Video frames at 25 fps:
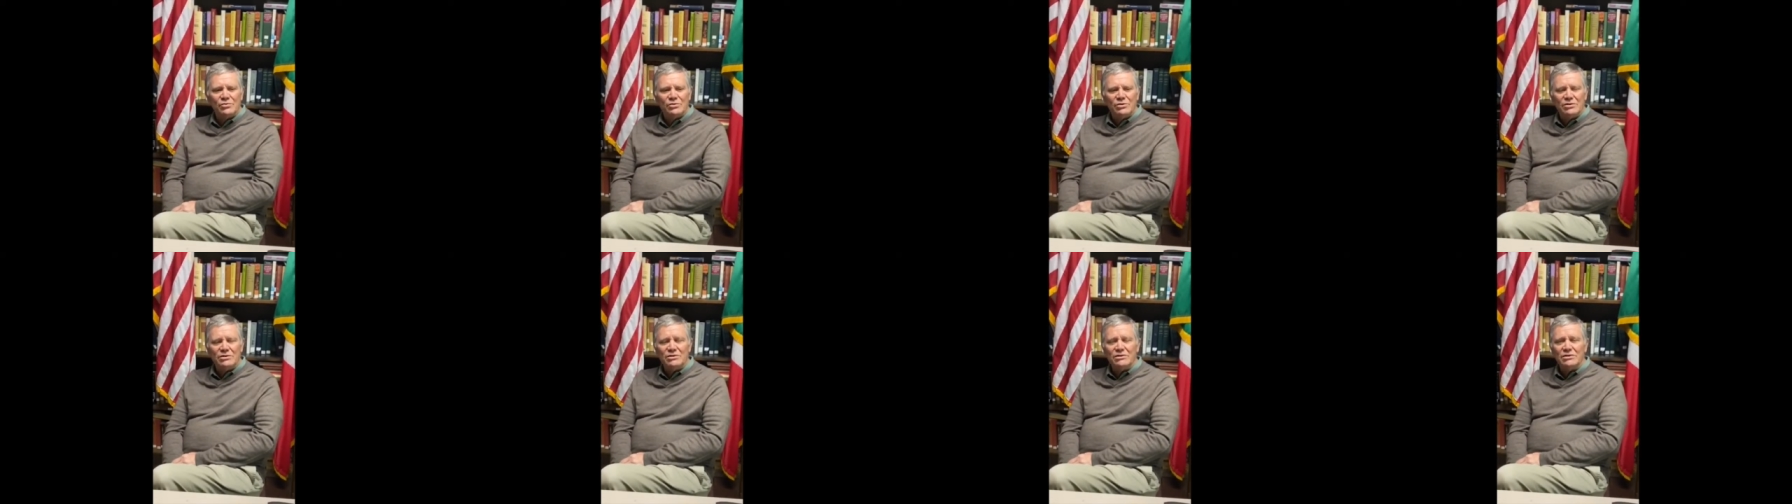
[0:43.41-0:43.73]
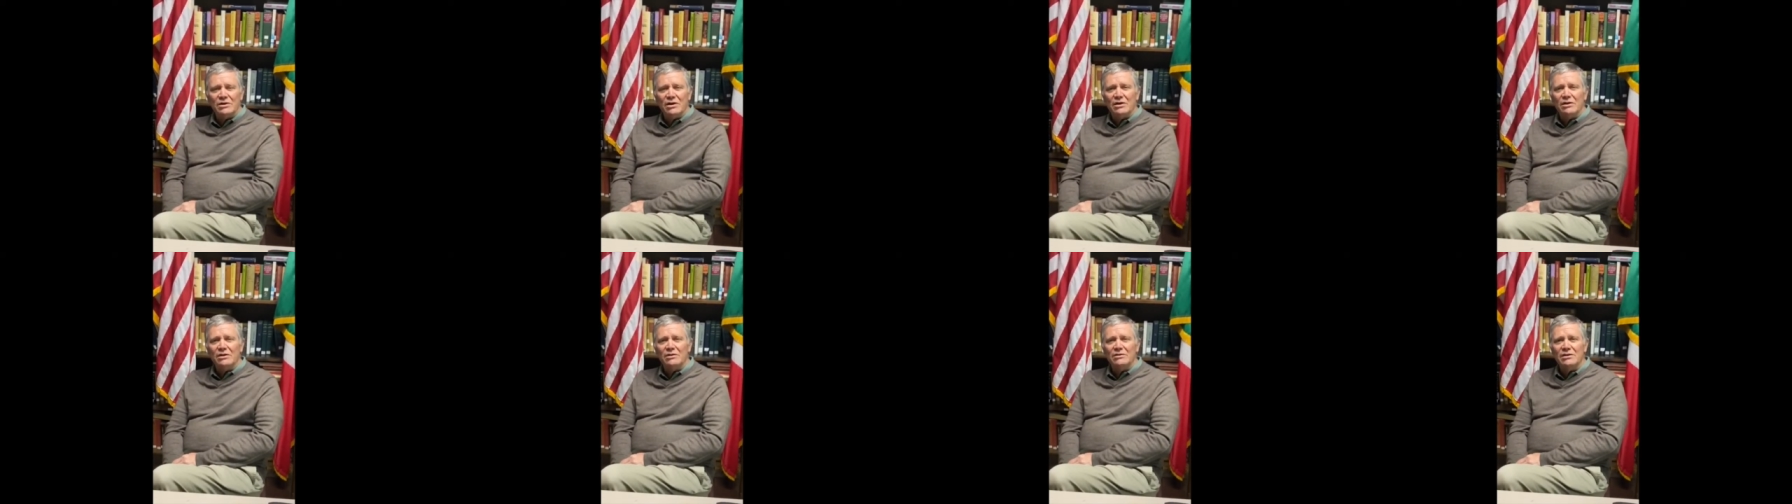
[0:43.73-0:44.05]
with
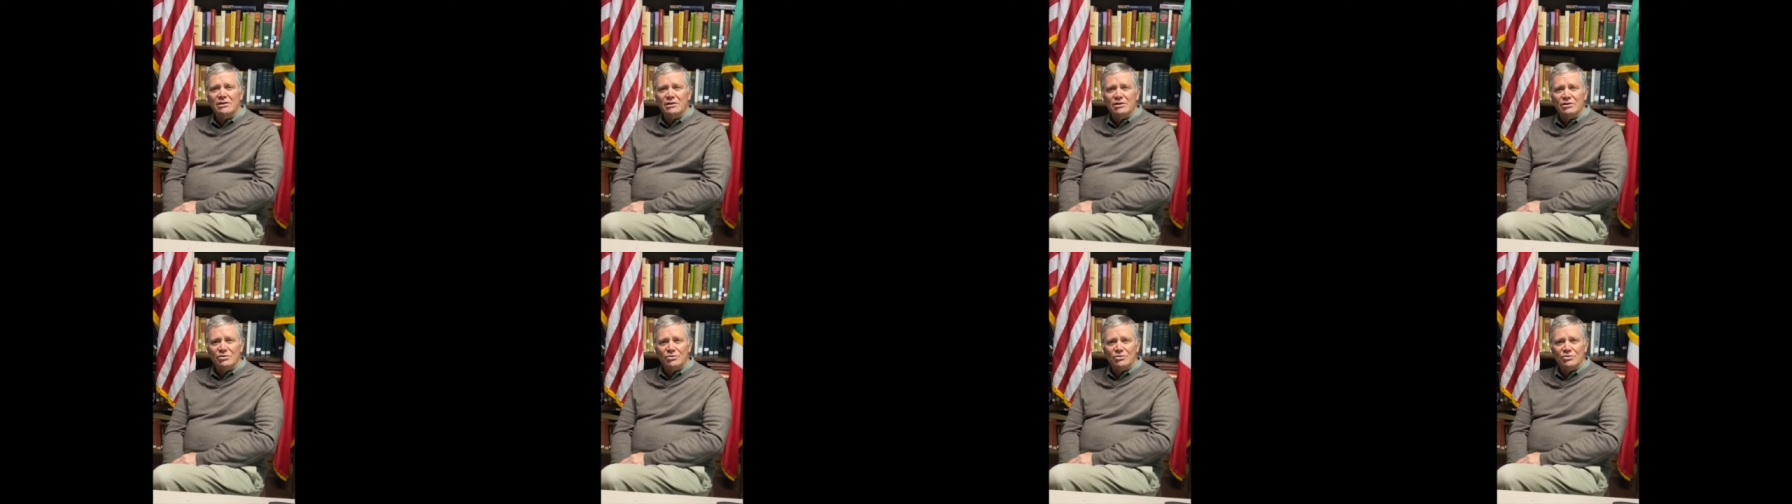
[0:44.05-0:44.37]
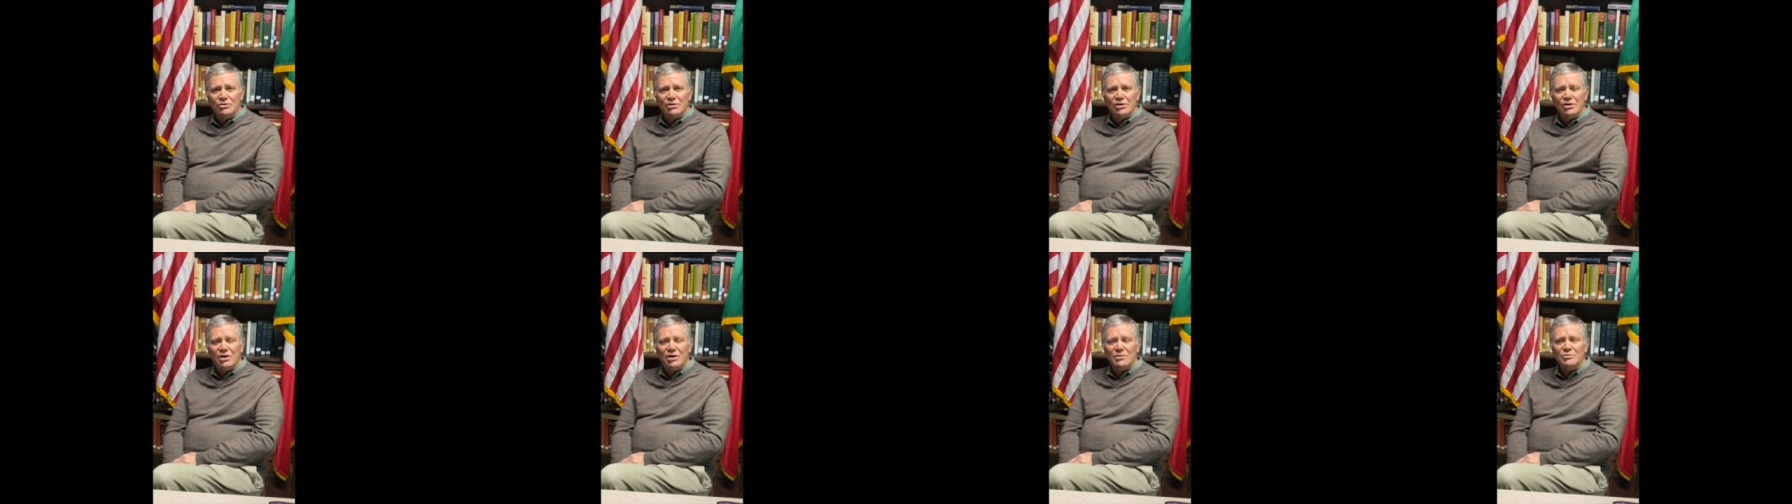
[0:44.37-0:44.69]
that
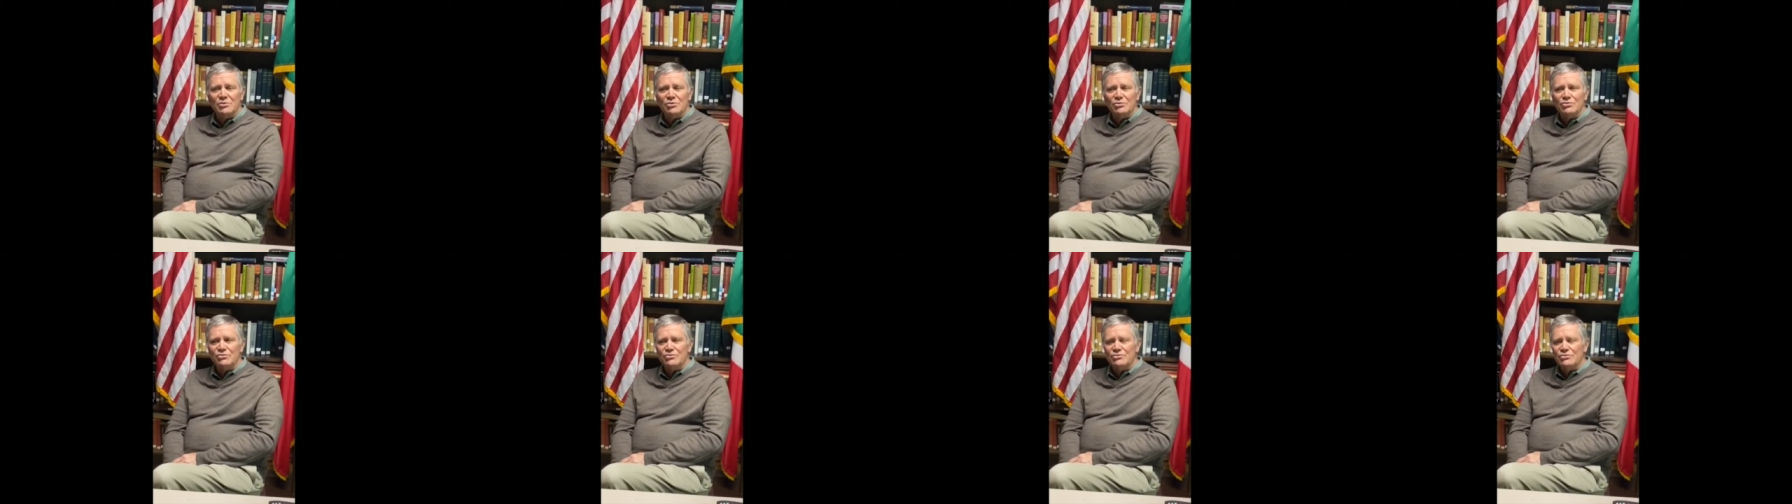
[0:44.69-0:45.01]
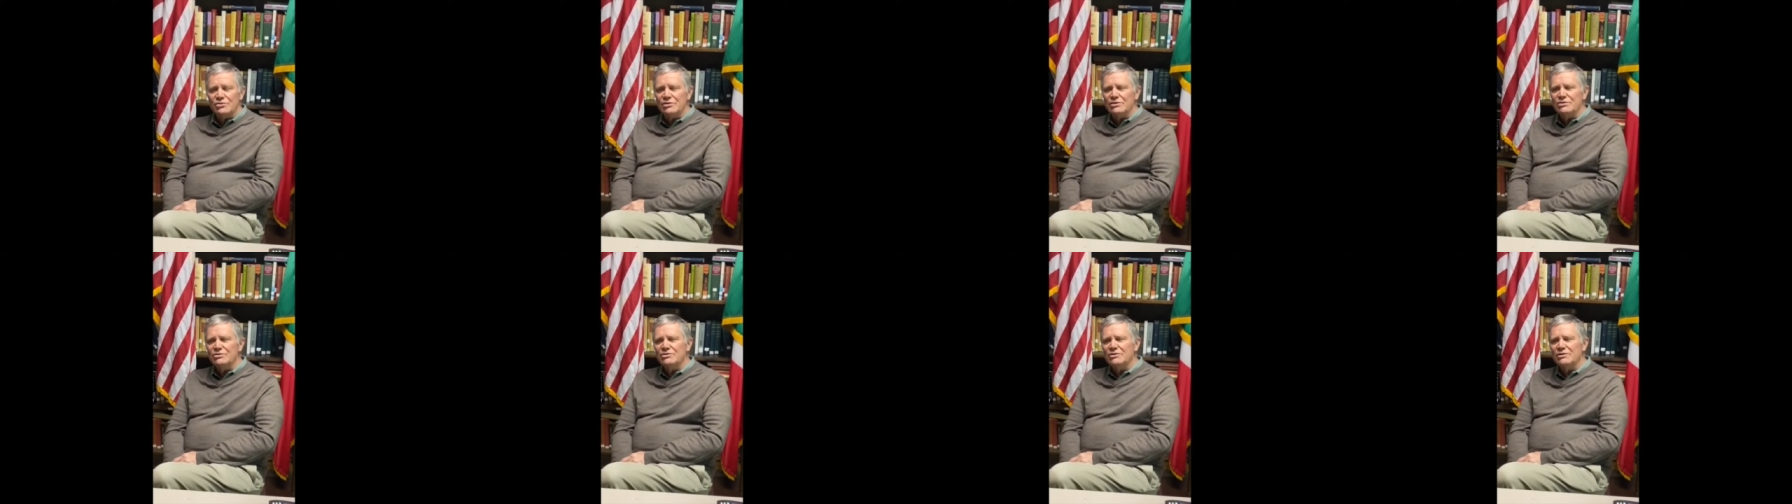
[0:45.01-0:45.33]
included almond
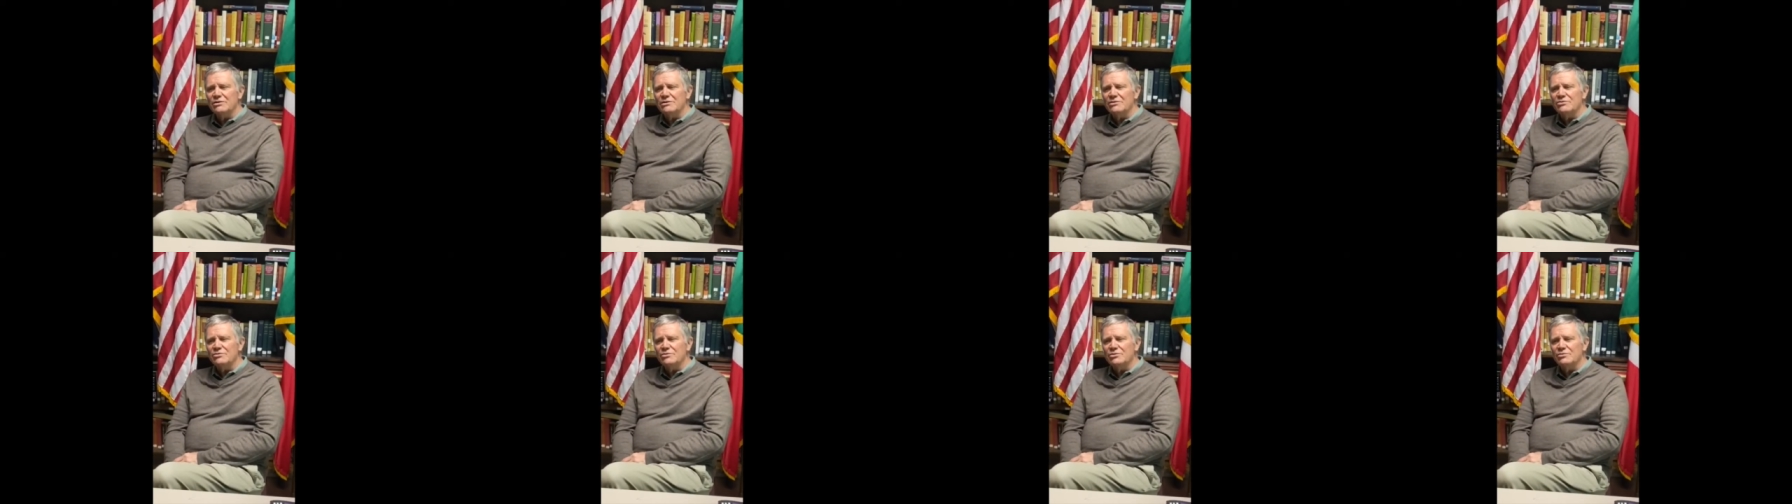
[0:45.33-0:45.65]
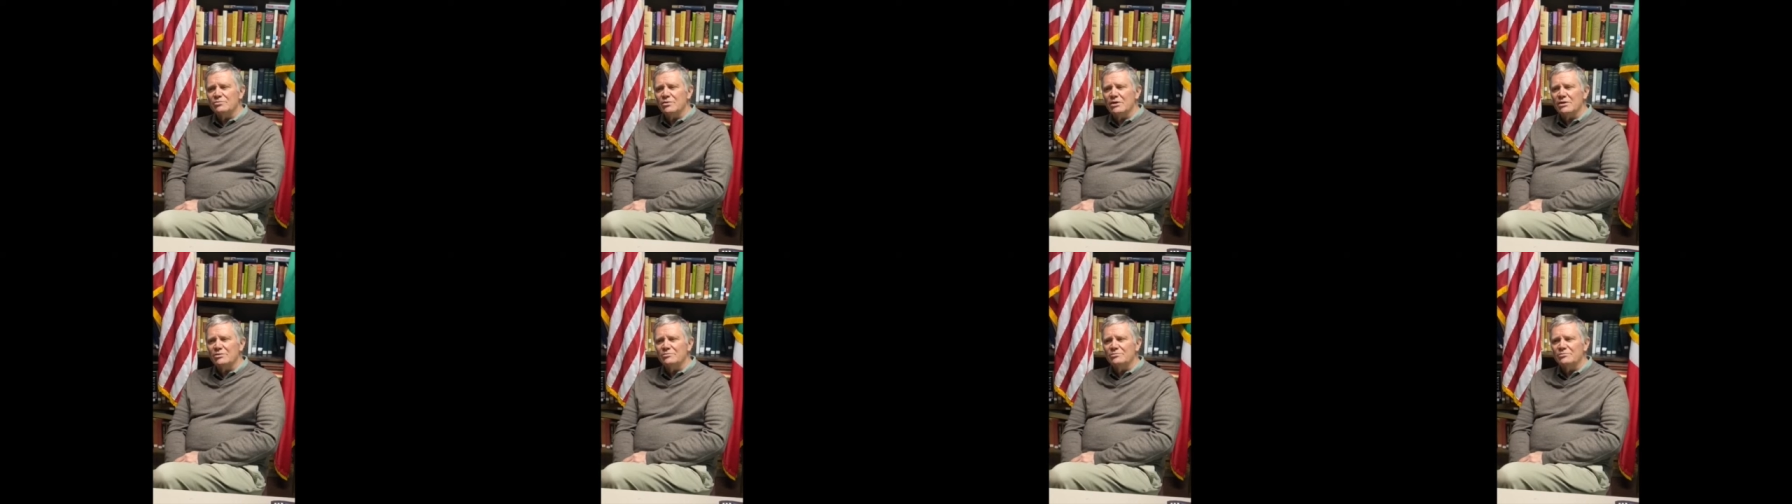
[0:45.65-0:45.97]
trees, and so
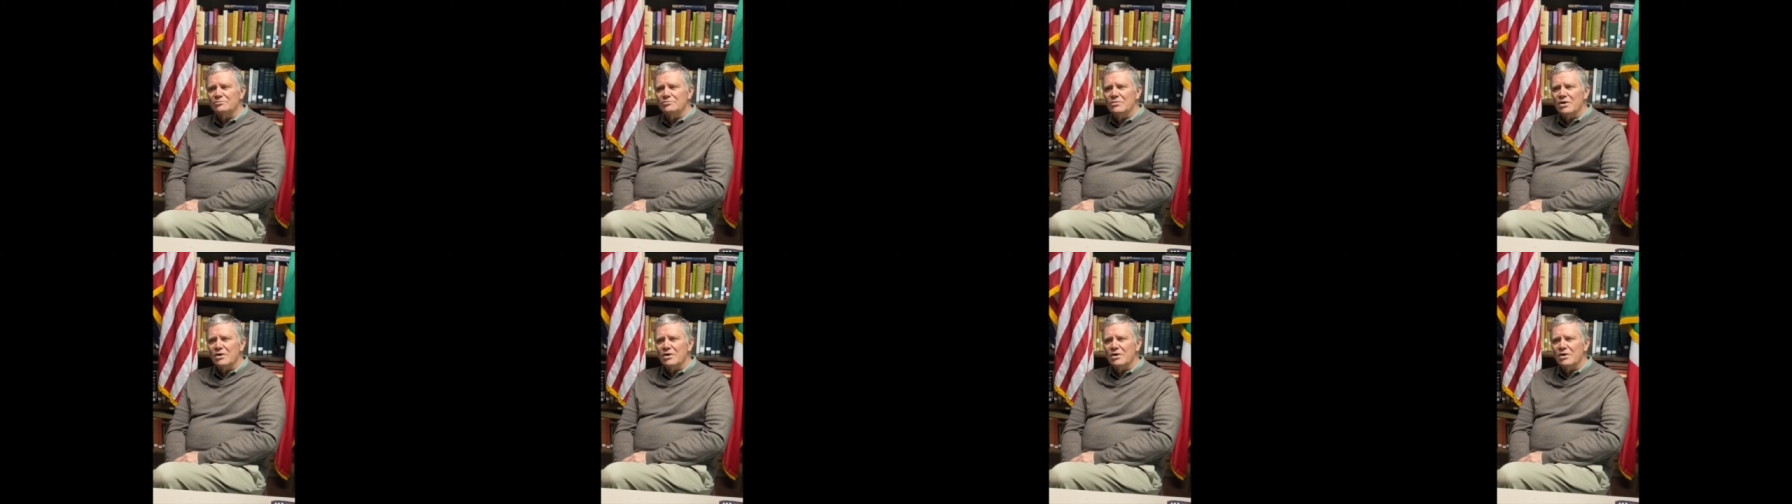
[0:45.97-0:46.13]
my